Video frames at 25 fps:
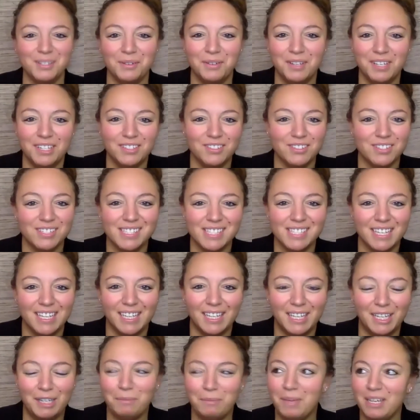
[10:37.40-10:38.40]
interesting,
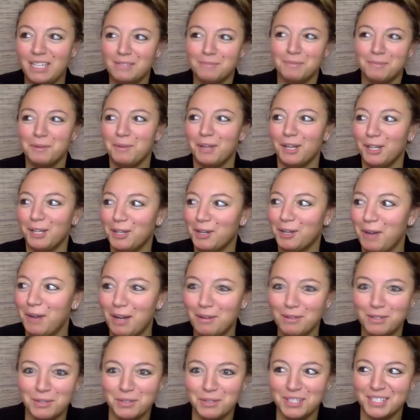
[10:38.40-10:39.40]
and it makes me want to go
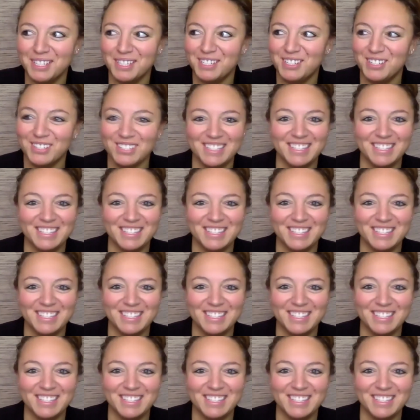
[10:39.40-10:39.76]
outdoors and just